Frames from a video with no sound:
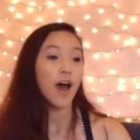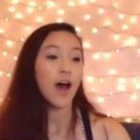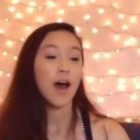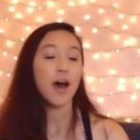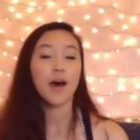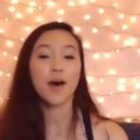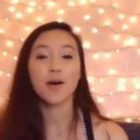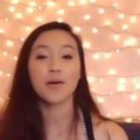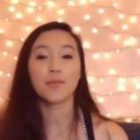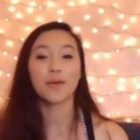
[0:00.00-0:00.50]

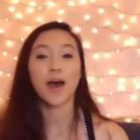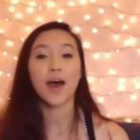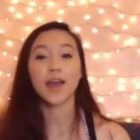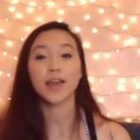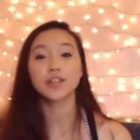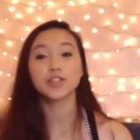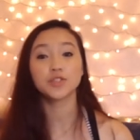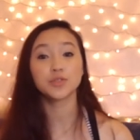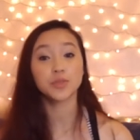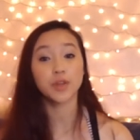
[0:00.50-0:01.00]
Um,
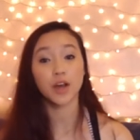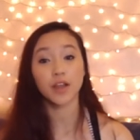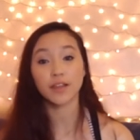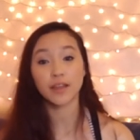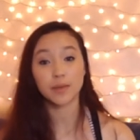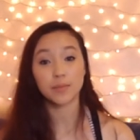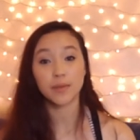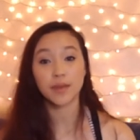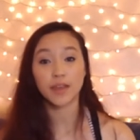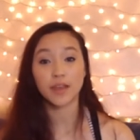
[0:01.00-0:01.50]
I do not
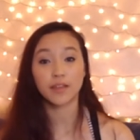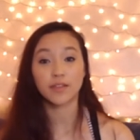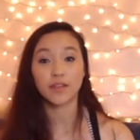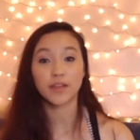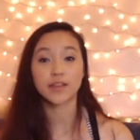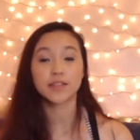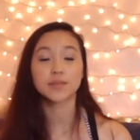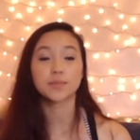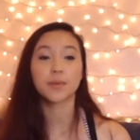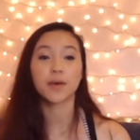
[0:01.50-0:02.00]
like making
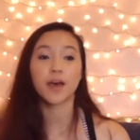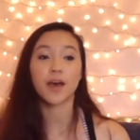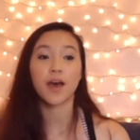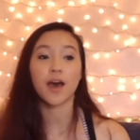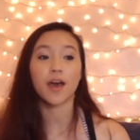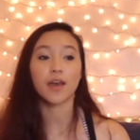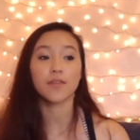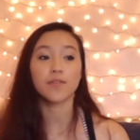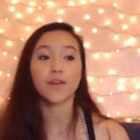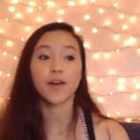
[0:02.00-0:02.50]
lists, but
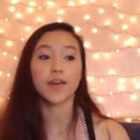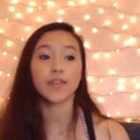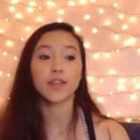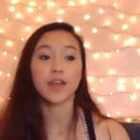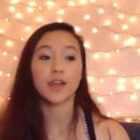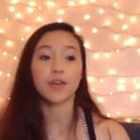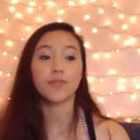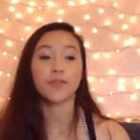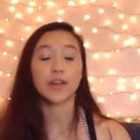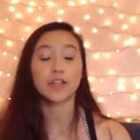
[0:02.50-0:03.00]
I find
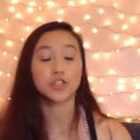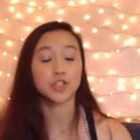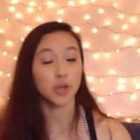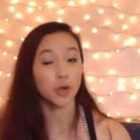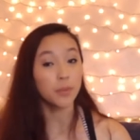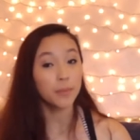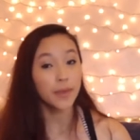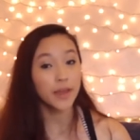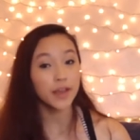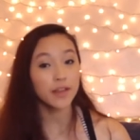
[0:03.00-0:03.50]
that if I
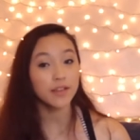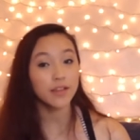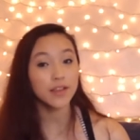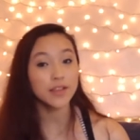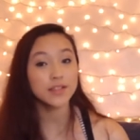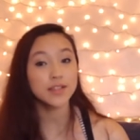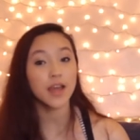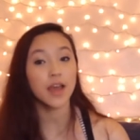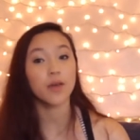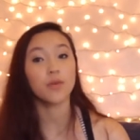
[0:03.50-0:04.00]
don't make a
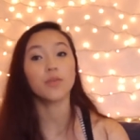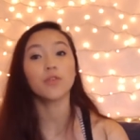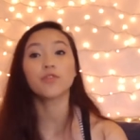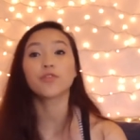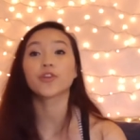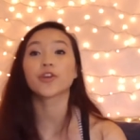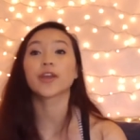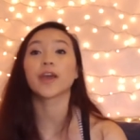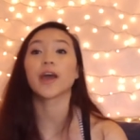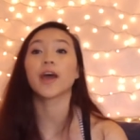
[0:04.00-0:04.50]
list, I will
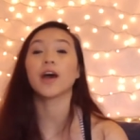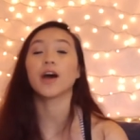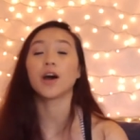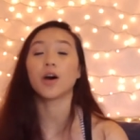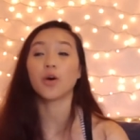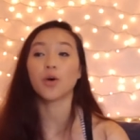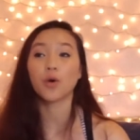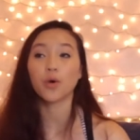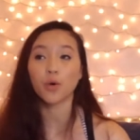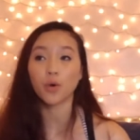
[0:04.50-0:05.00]
forget
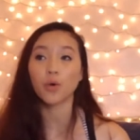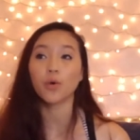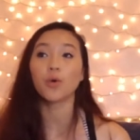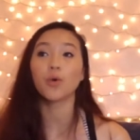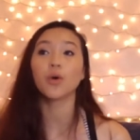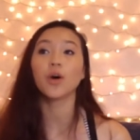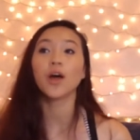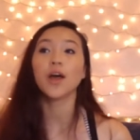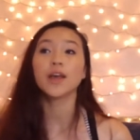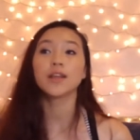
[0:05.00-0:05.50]
a
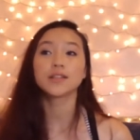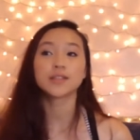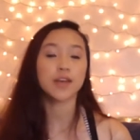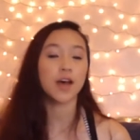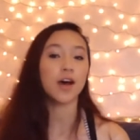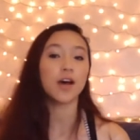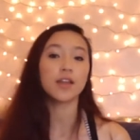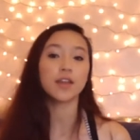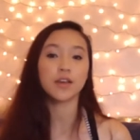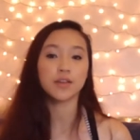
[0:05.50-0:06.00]
whole
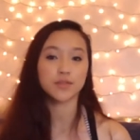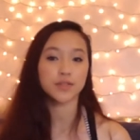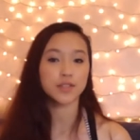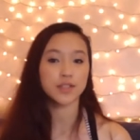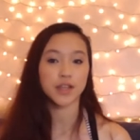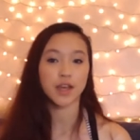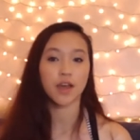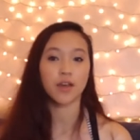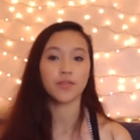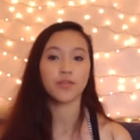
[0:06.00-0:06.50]
ton of
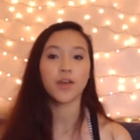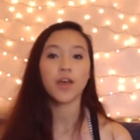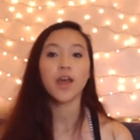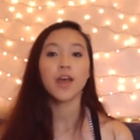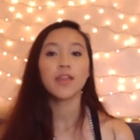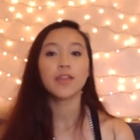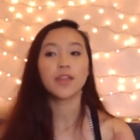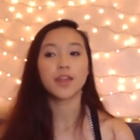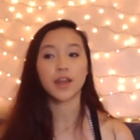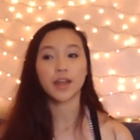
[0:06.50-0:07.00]
stuff
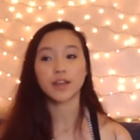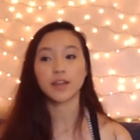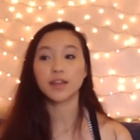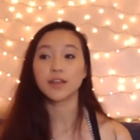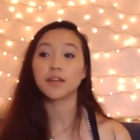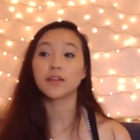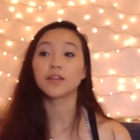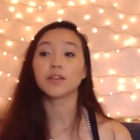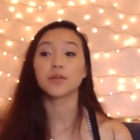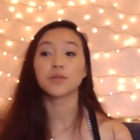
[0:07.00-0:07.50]
that I
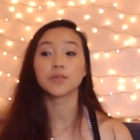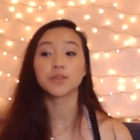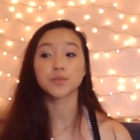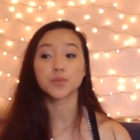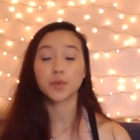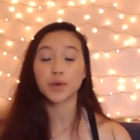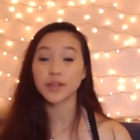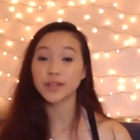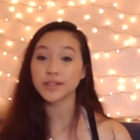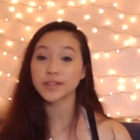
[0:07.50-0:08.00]
needed. There was
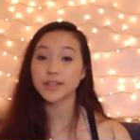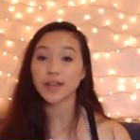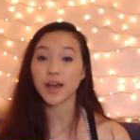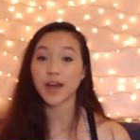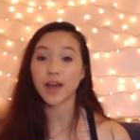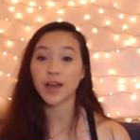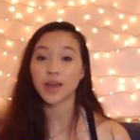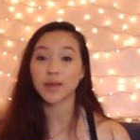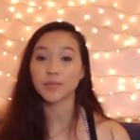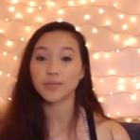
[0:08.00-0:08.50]
one
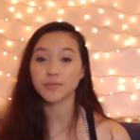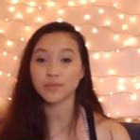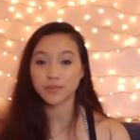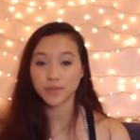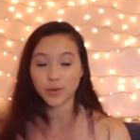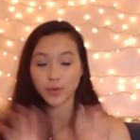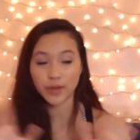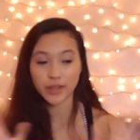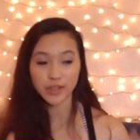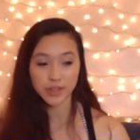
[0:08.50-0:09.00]
time,
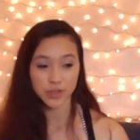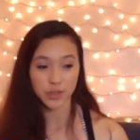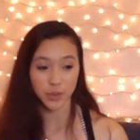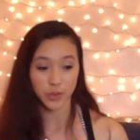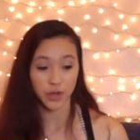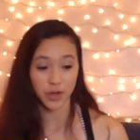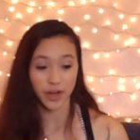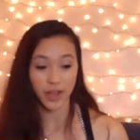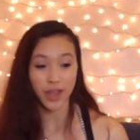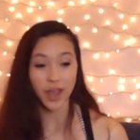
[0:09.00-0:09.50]
quick
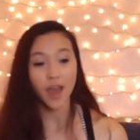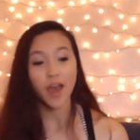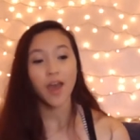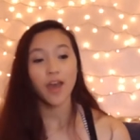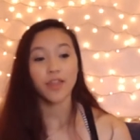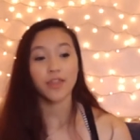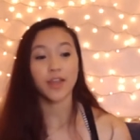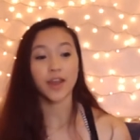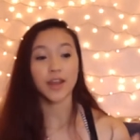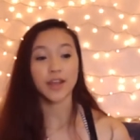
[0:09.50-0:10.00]
story,
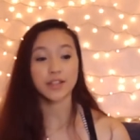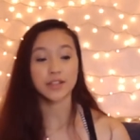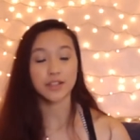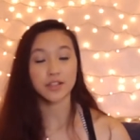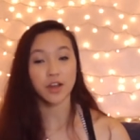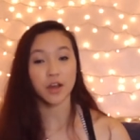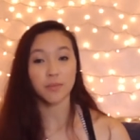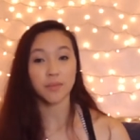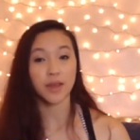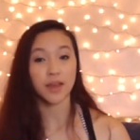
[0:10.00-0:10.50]
that I
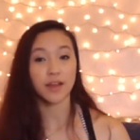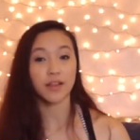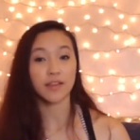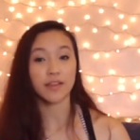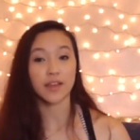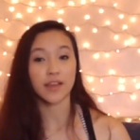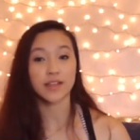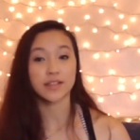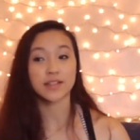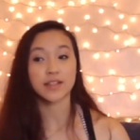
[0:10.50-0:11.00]
did not make a
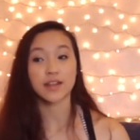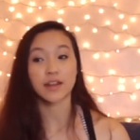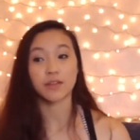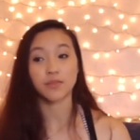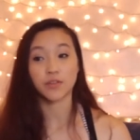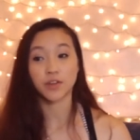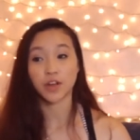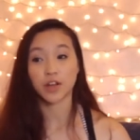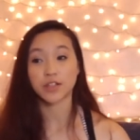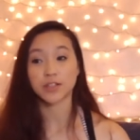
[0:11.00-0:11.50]
list and I
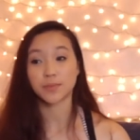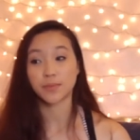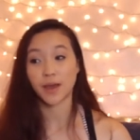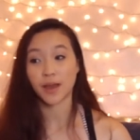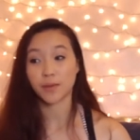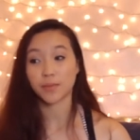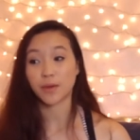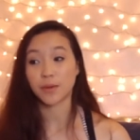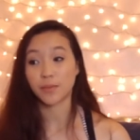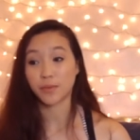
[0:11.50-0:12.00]
forgot to
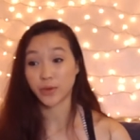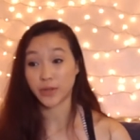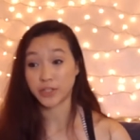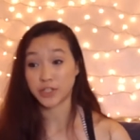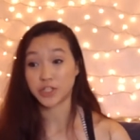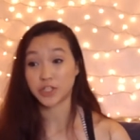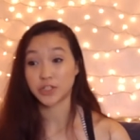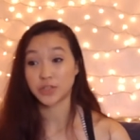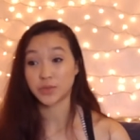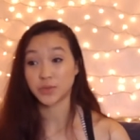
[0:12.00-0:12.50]
pack my
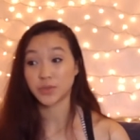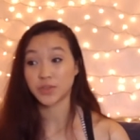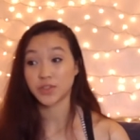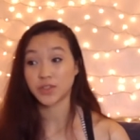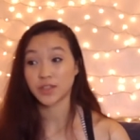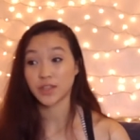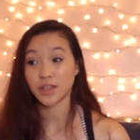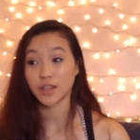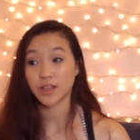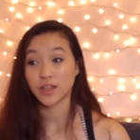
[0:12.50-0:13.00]
pointe shoes.